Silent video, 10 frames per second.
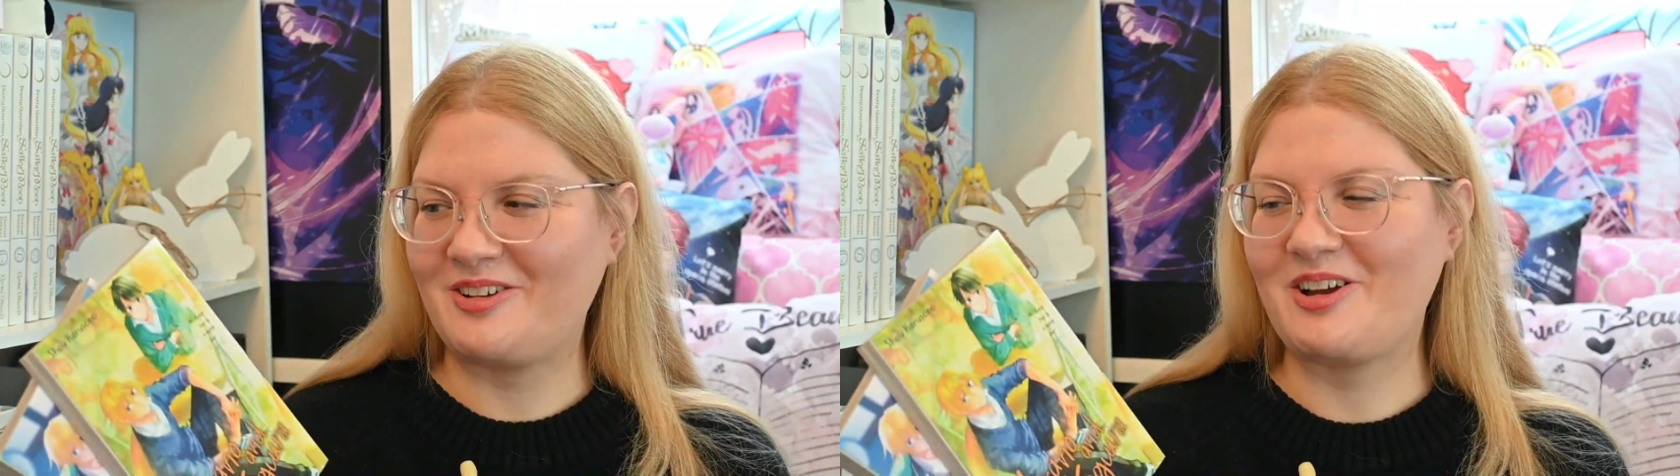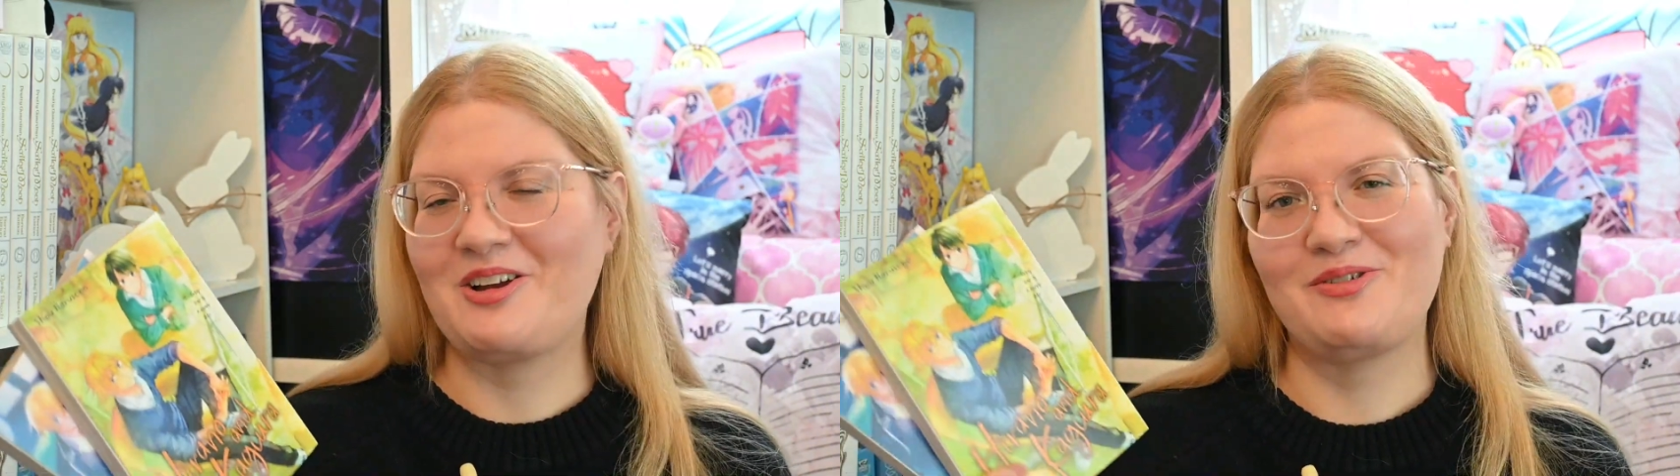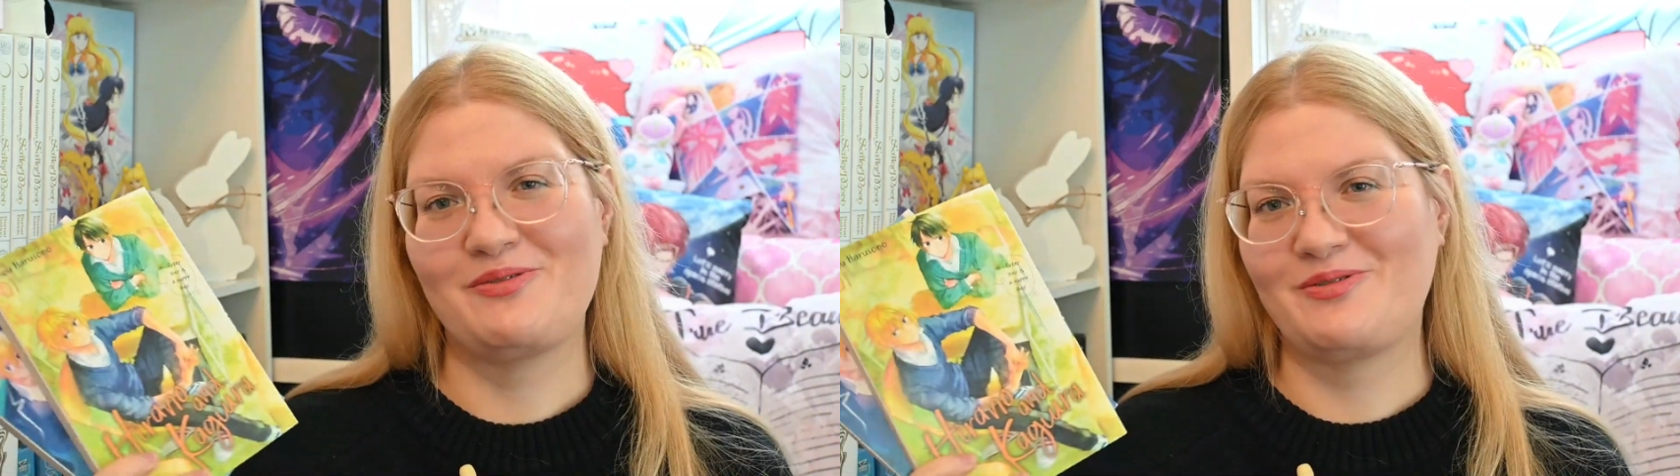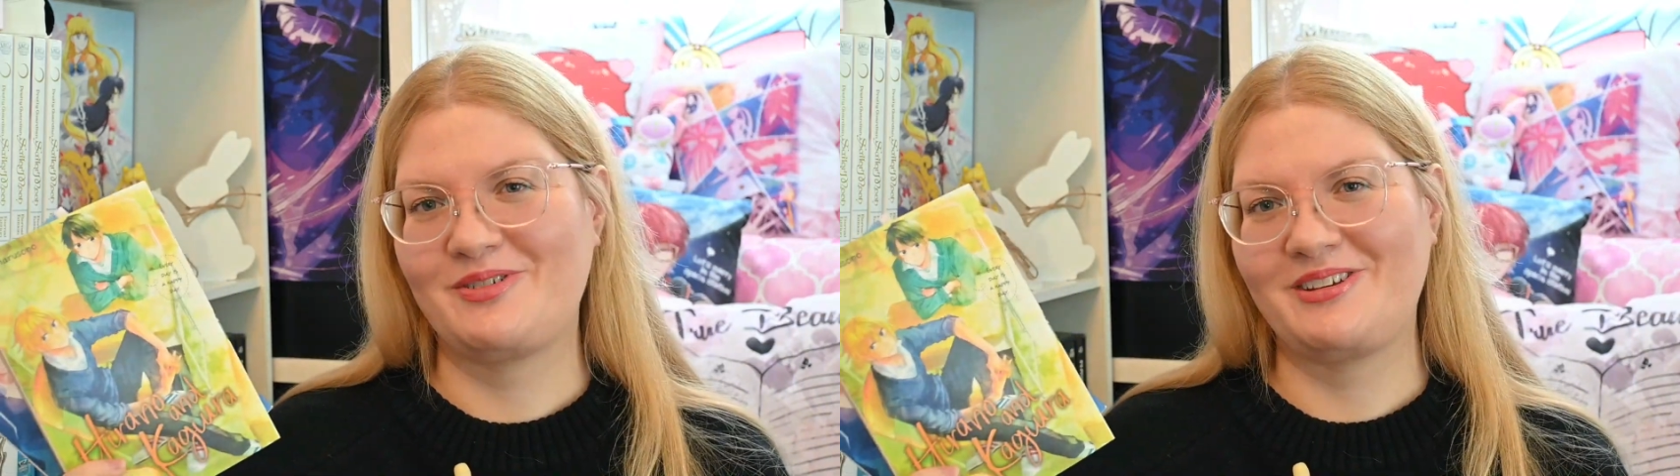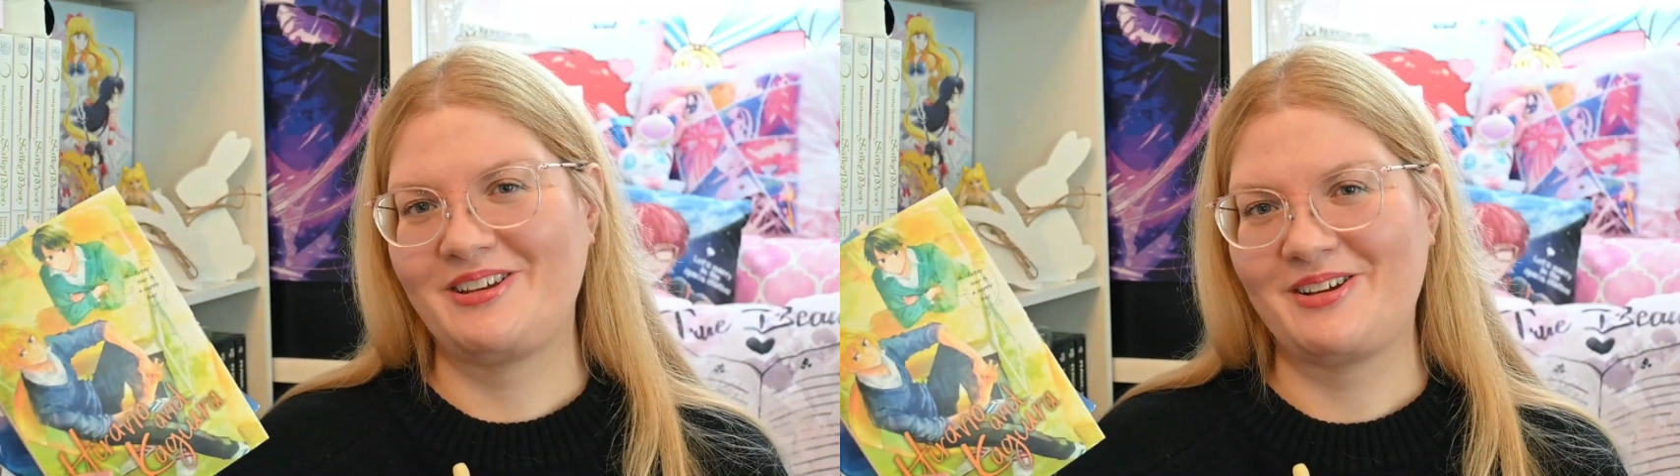of
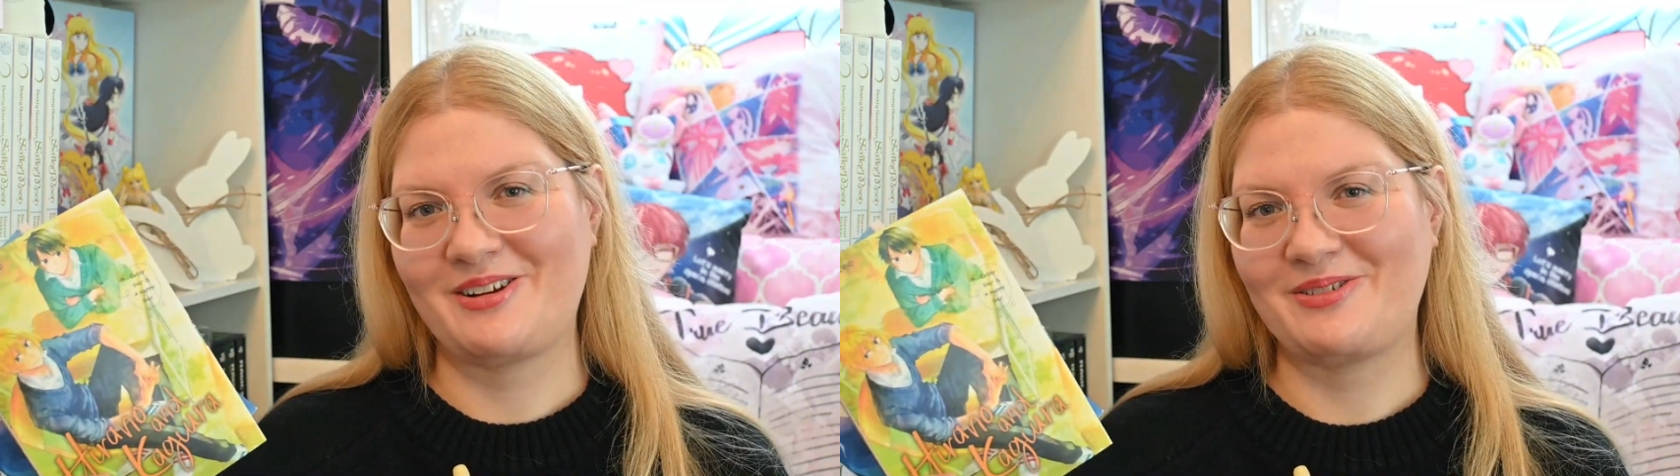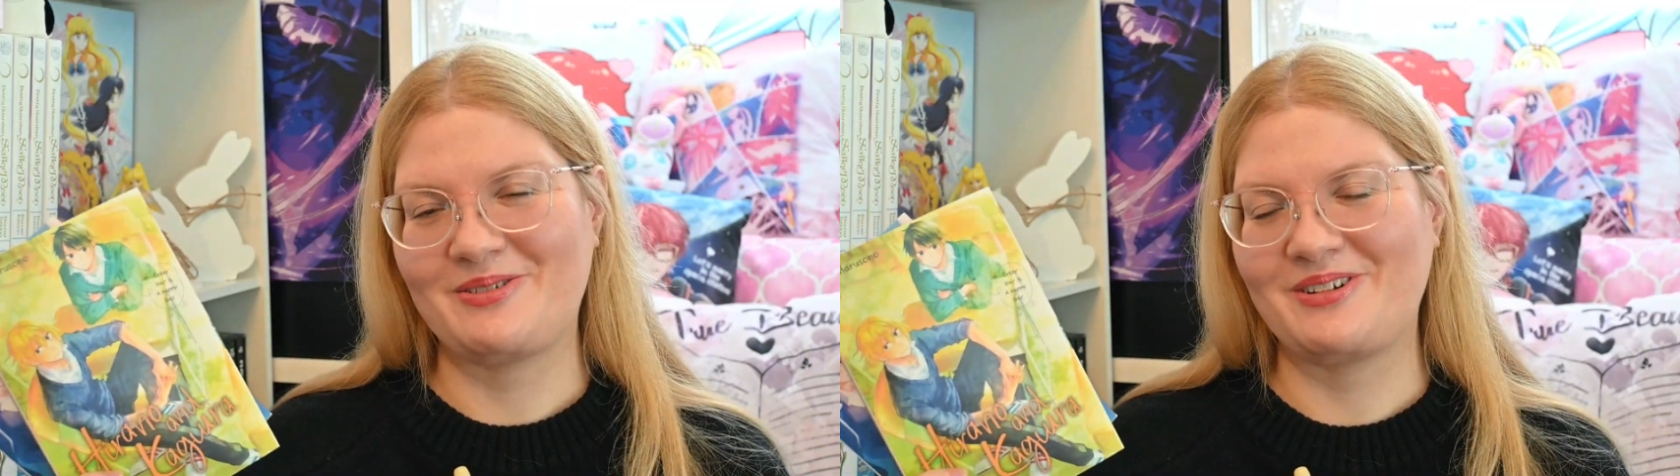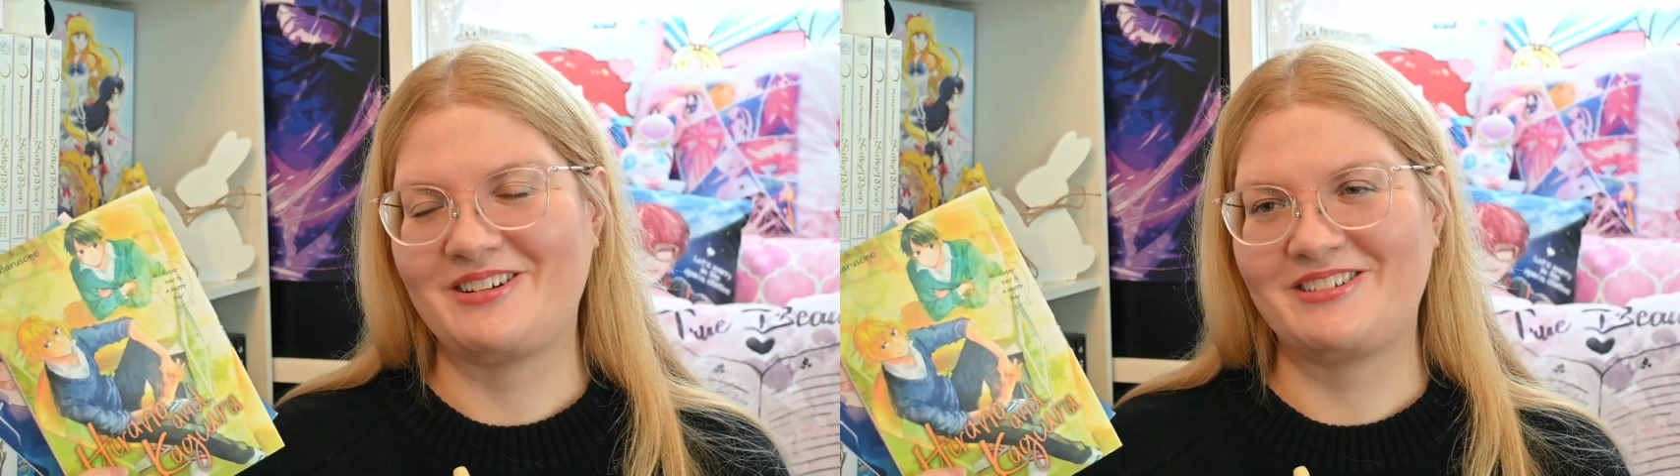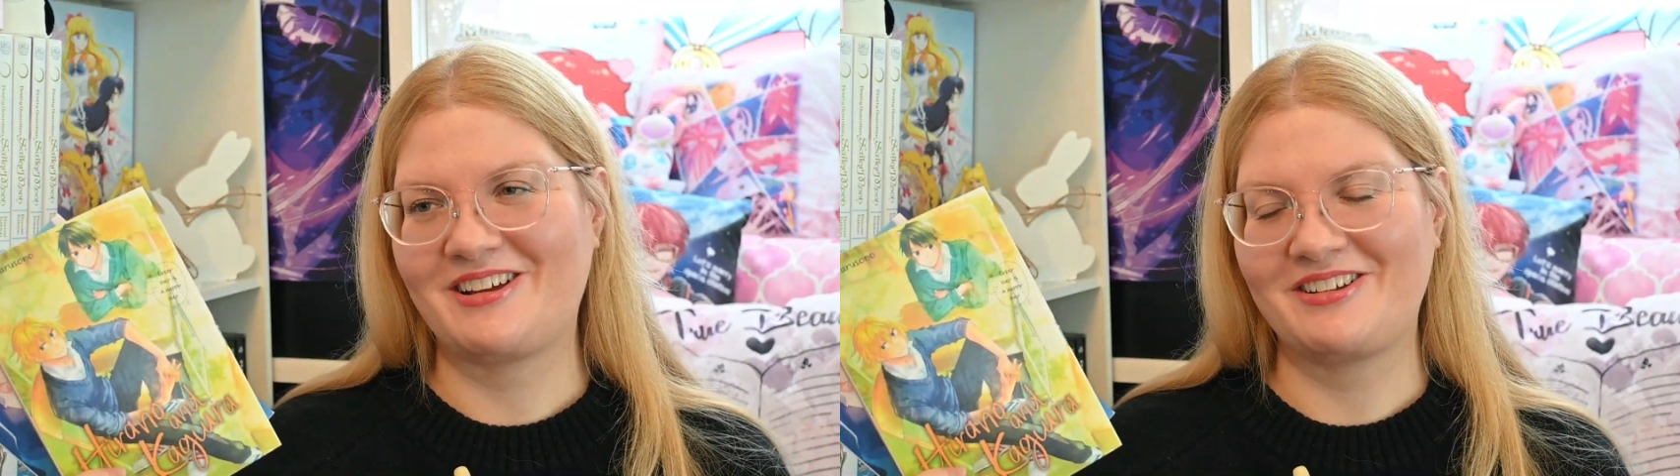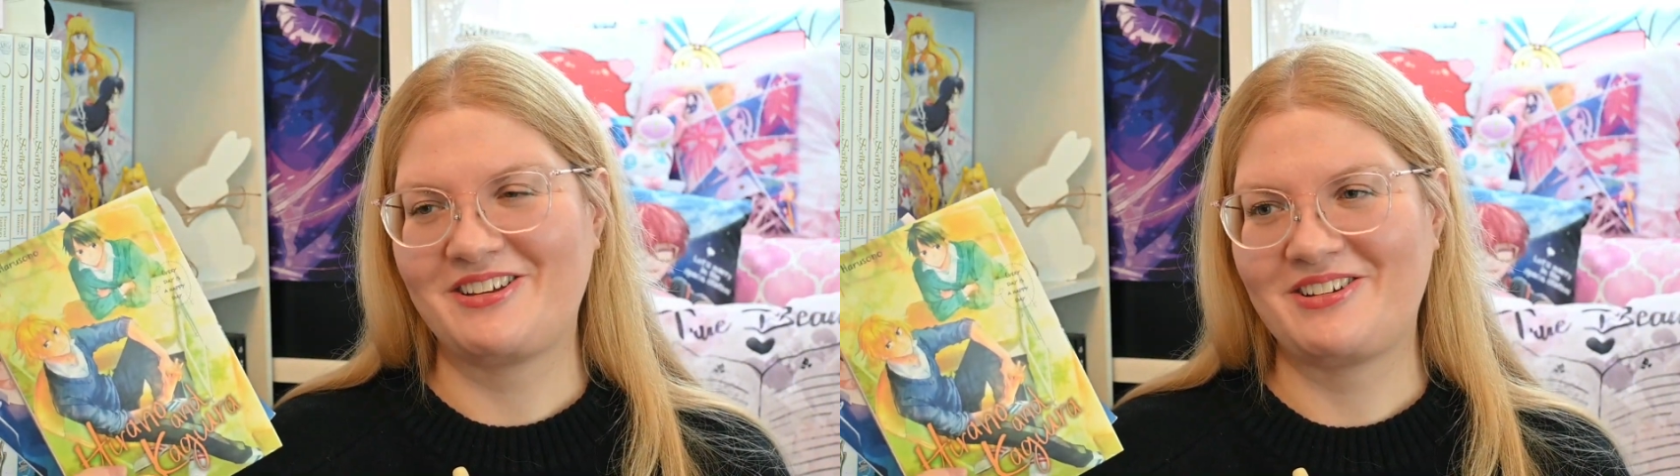Hirano and
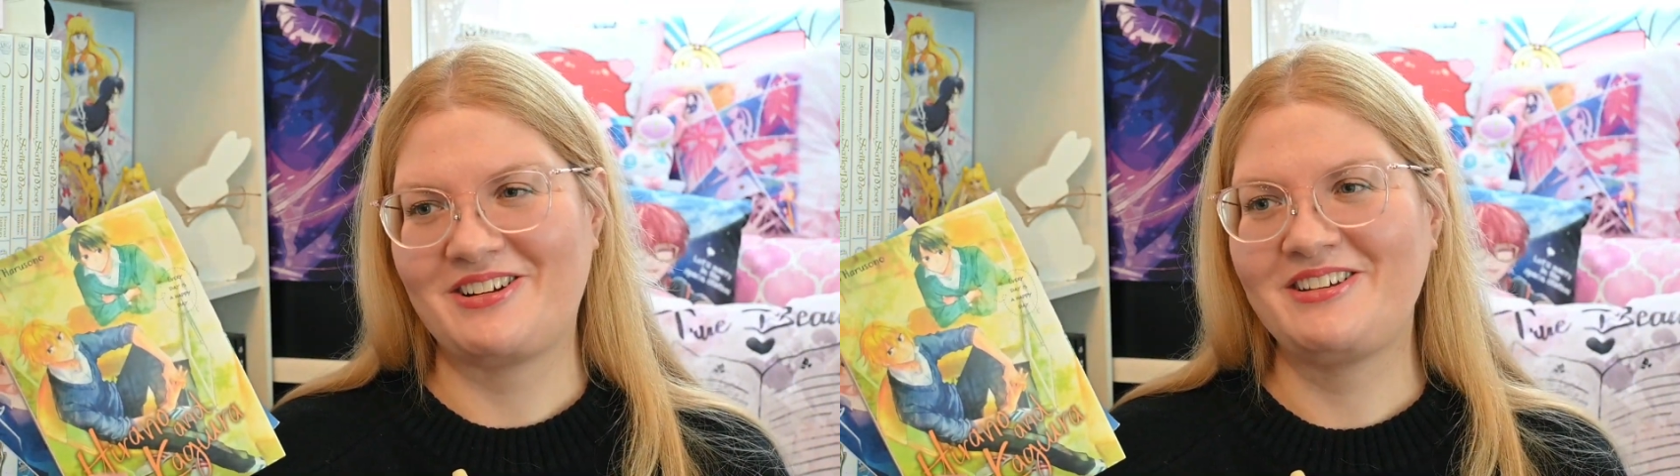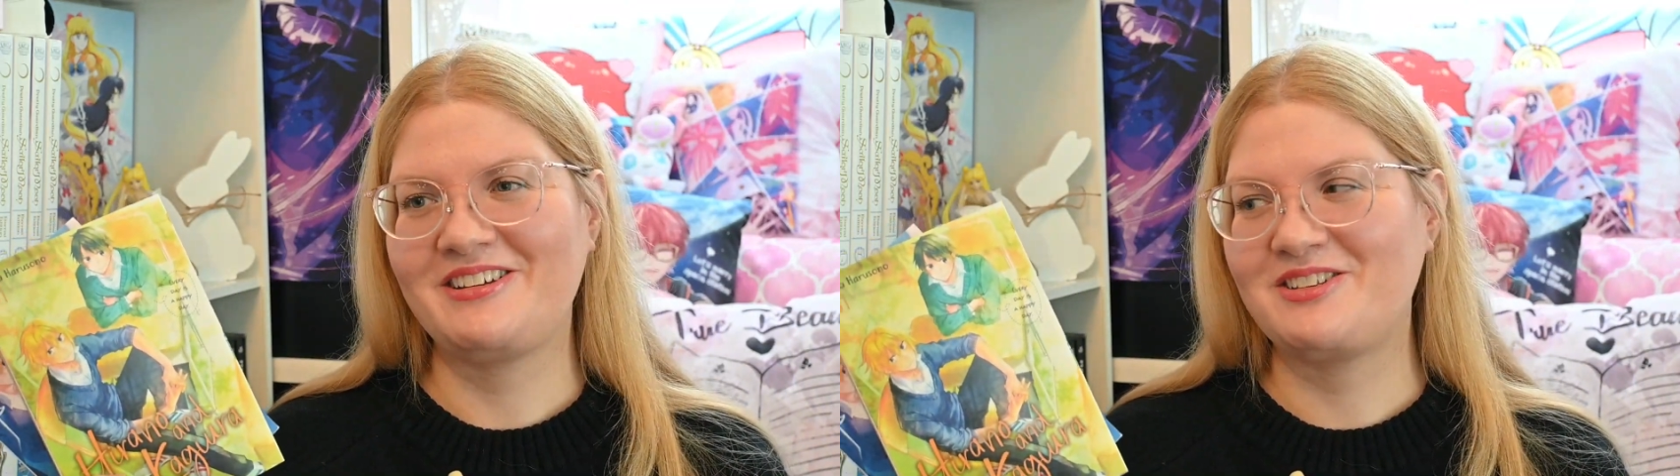Kagiura.